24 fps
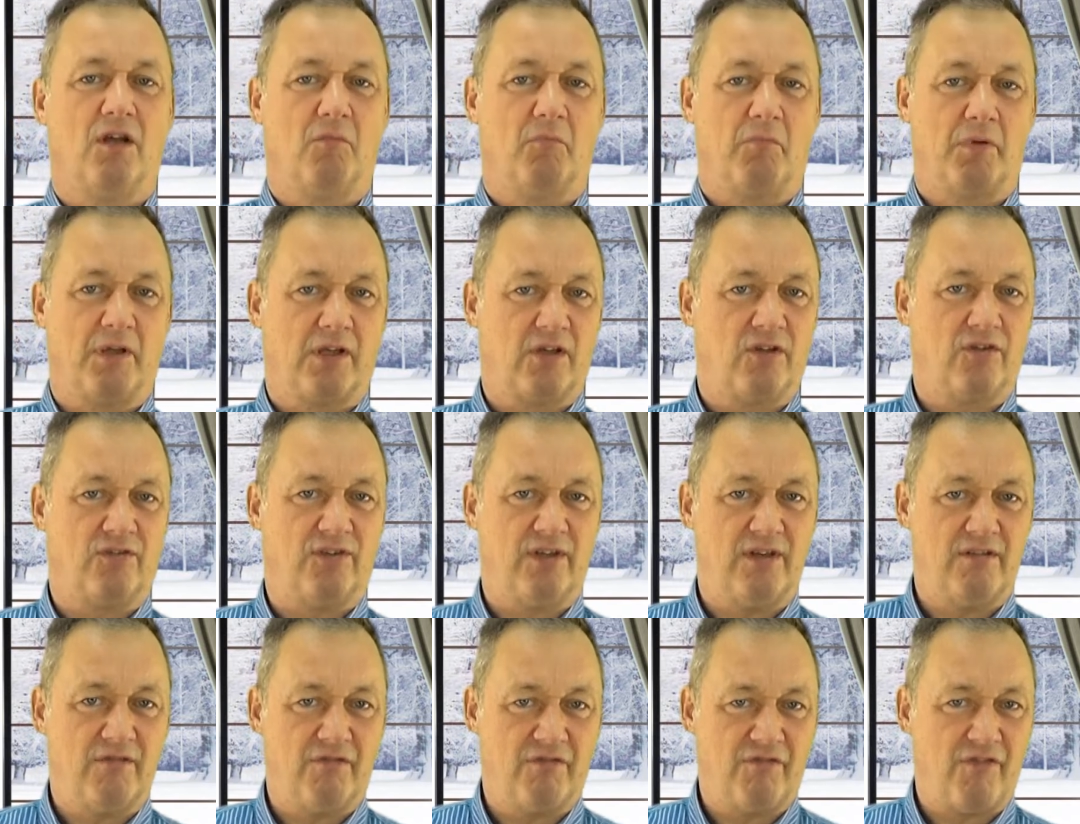because
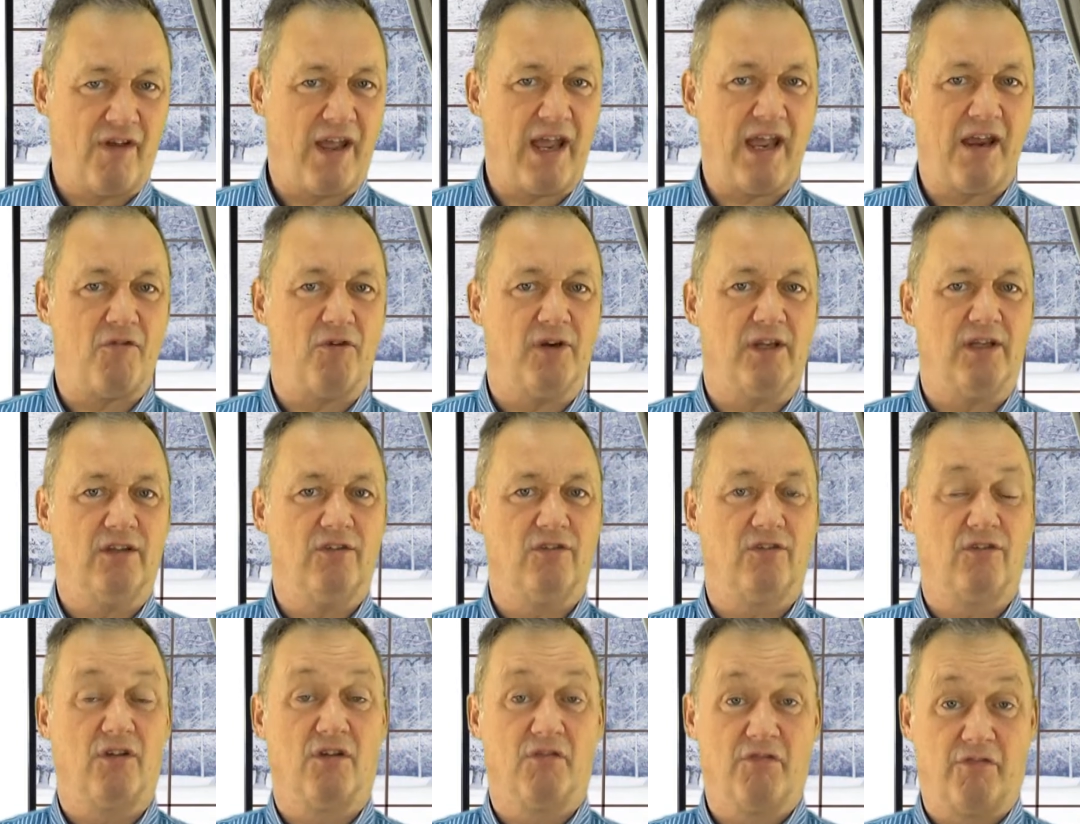it
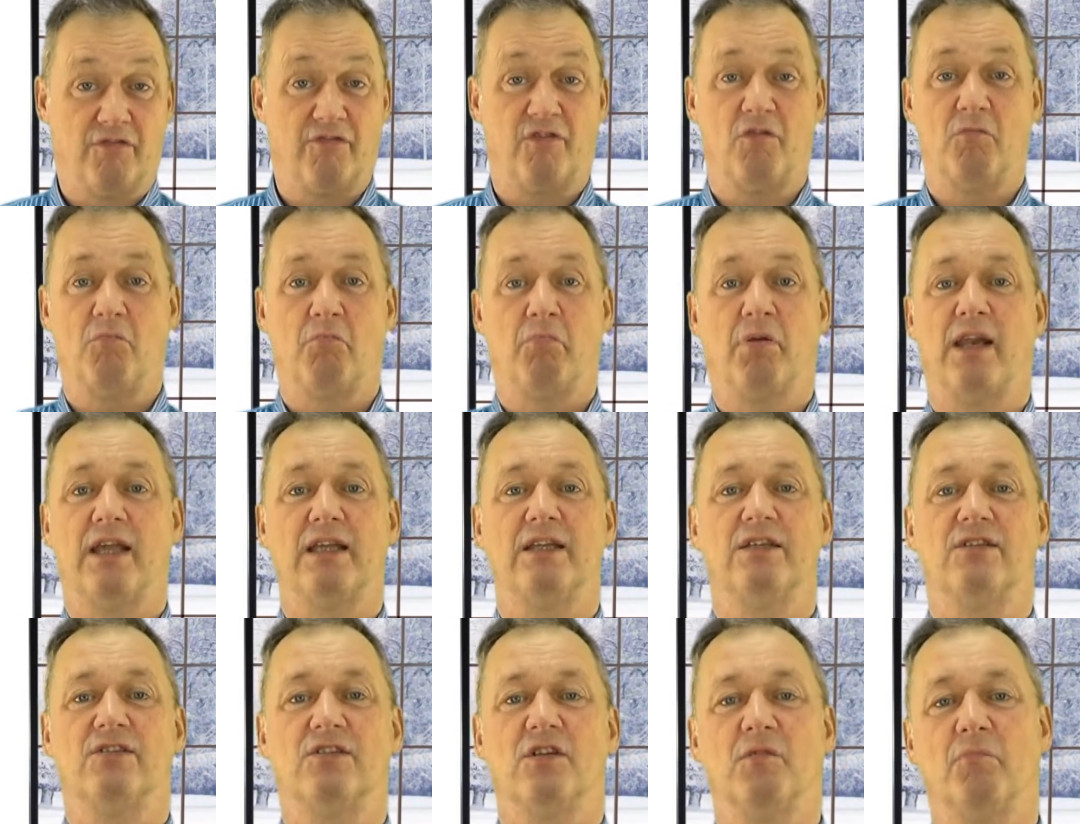varies from
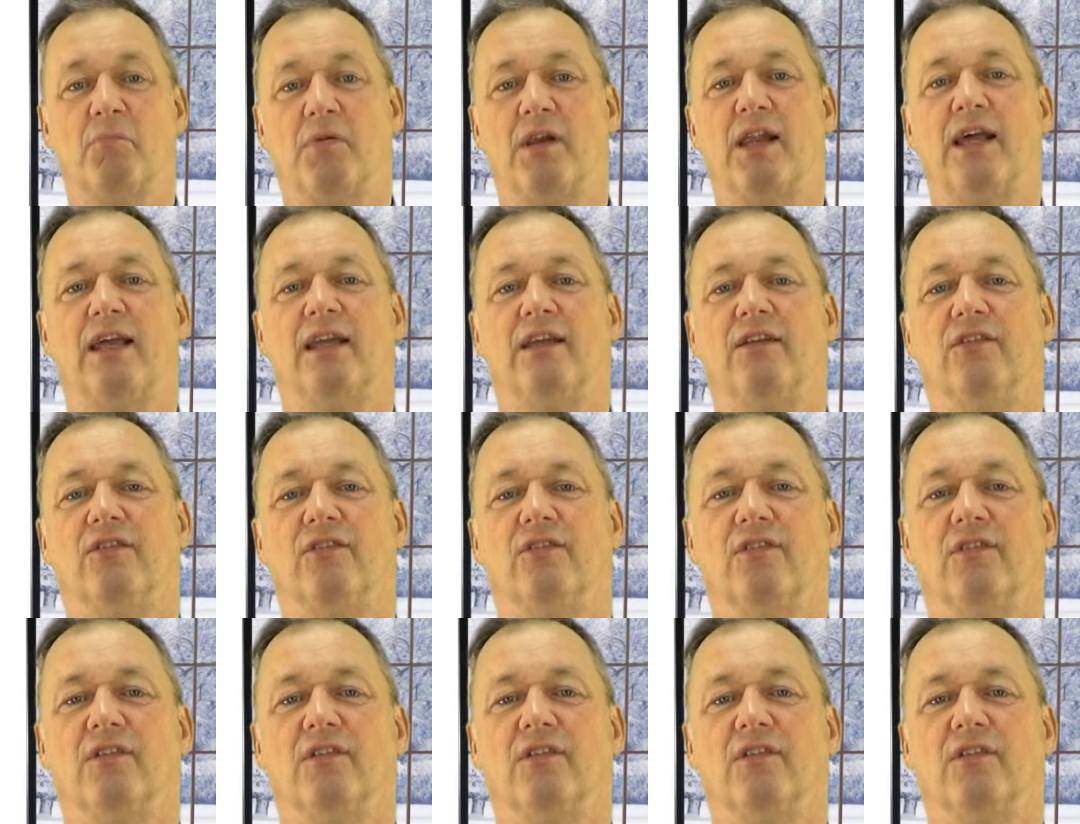place to place